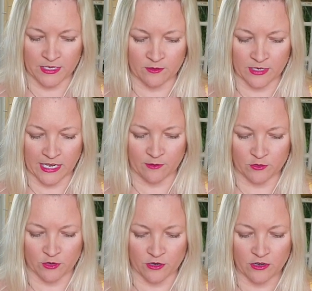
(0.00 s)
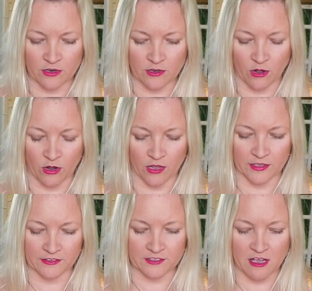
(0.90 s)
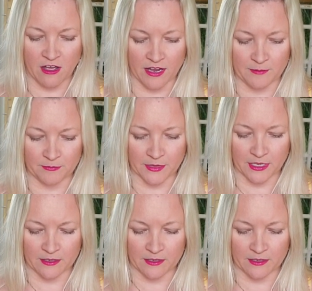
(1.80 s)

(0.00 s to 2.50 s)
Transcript: even after all this time,